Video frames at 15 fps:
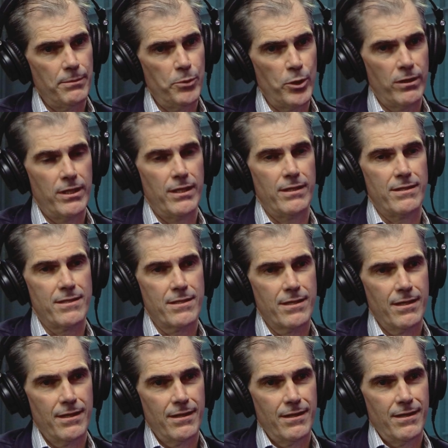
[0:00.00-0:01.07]
put things
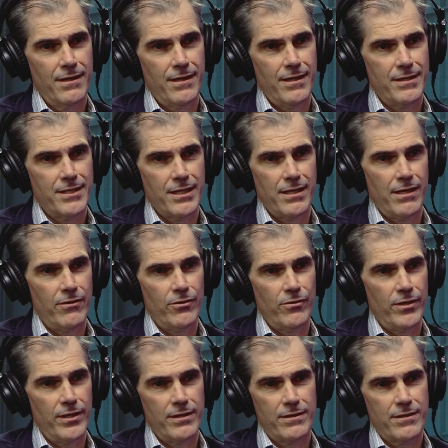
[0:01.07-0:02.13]
uh, together
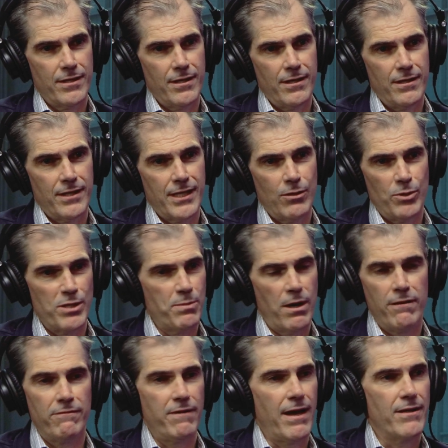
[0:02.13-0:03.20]
that uh, can
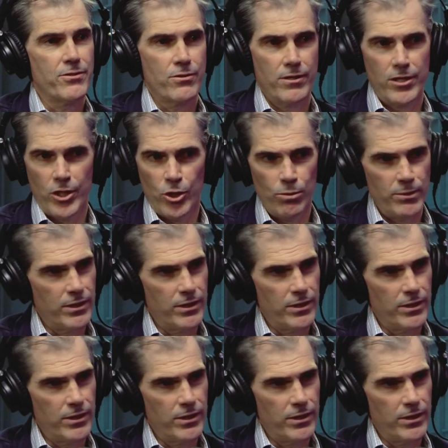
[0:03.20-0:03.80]
respond faster than a human